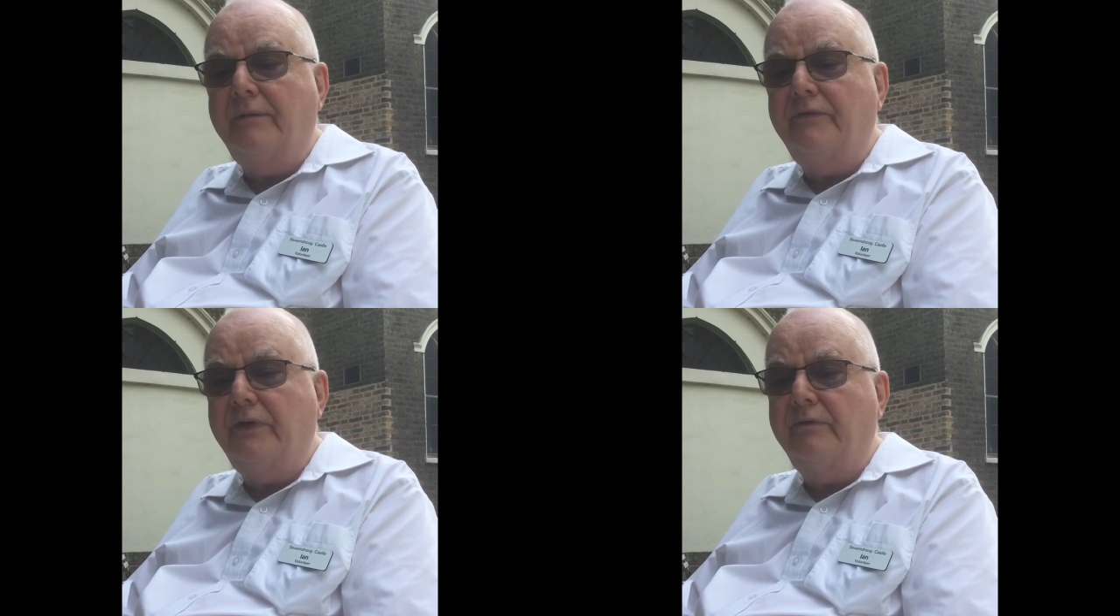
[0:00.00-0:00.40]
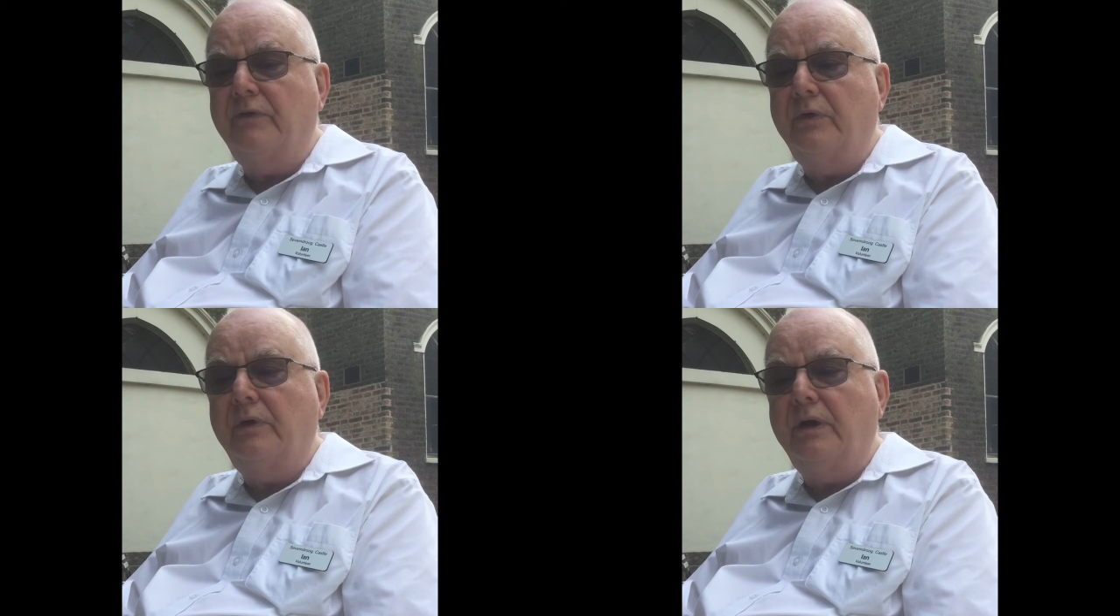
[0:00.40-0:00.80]

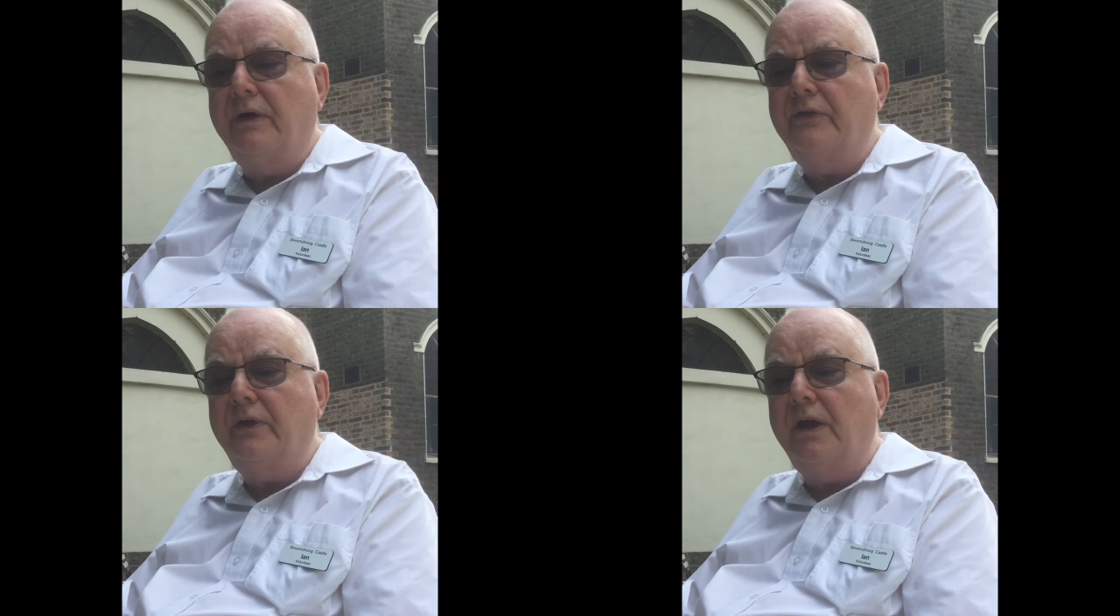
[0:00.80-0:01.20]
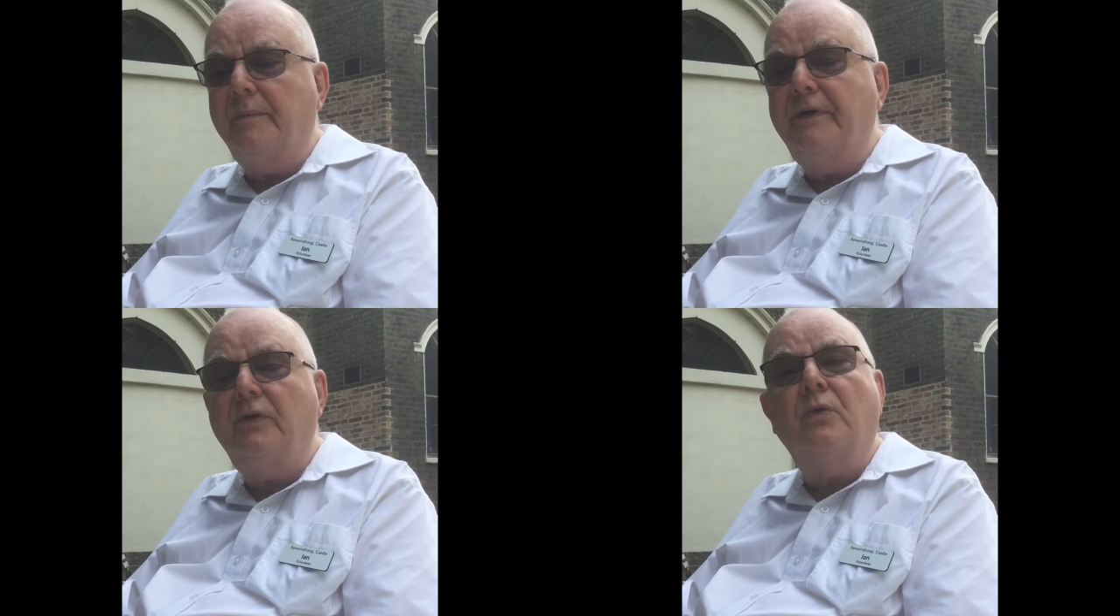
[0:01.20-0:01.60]
Severndroog Castle, I'll
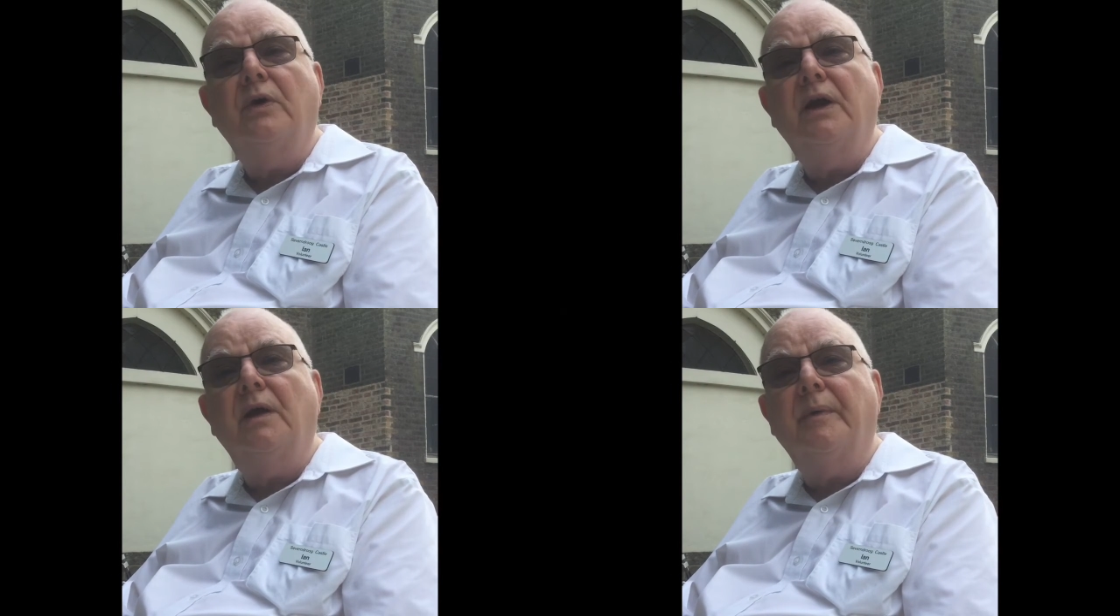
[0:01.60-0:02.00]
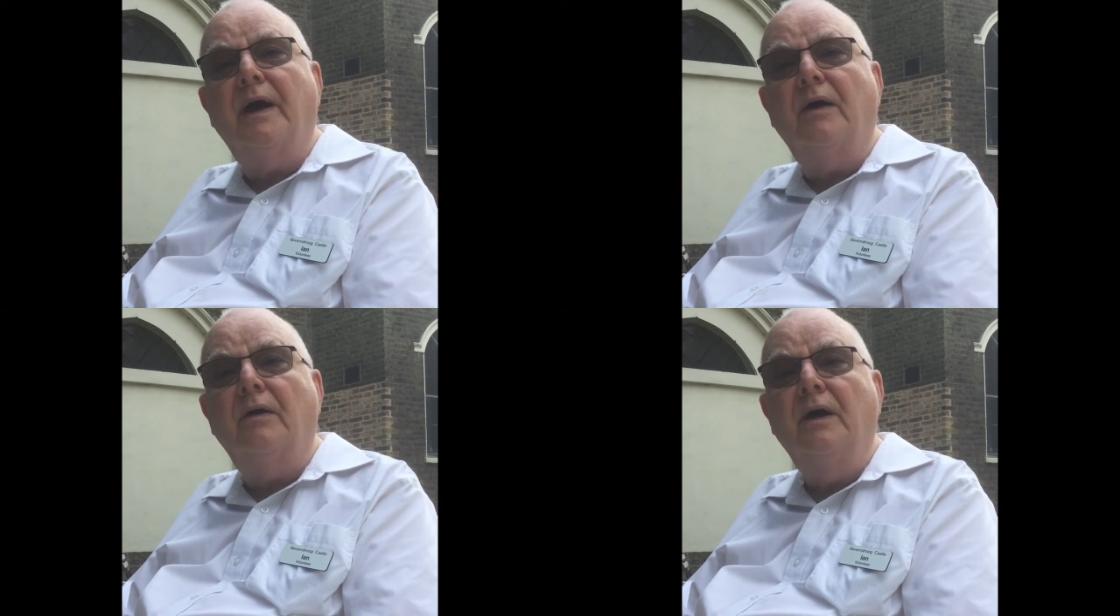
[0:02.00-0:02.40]
be talking
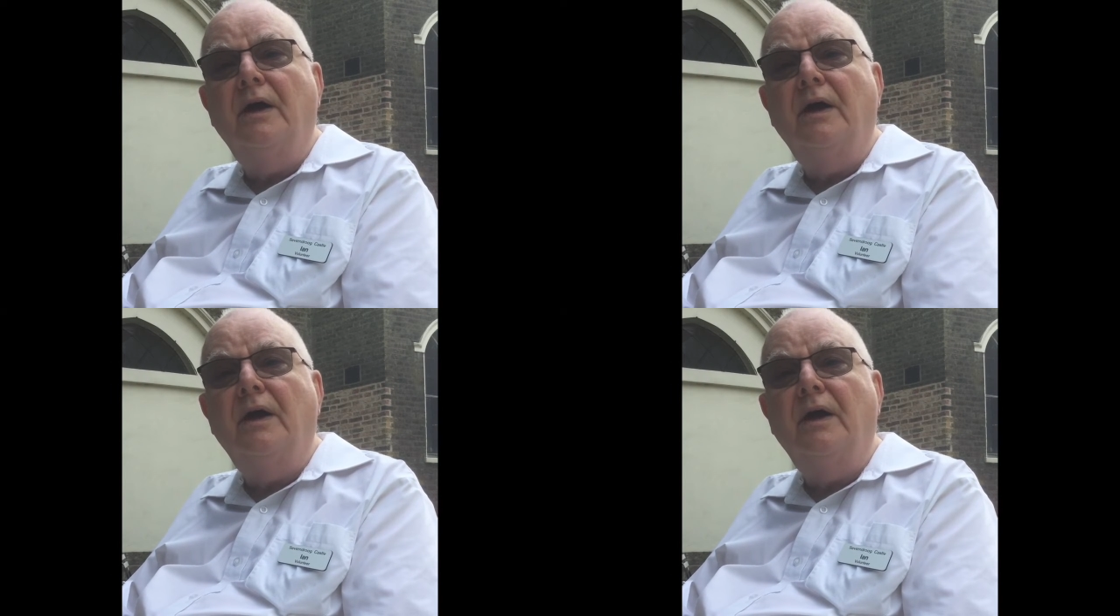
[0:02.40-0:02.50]
about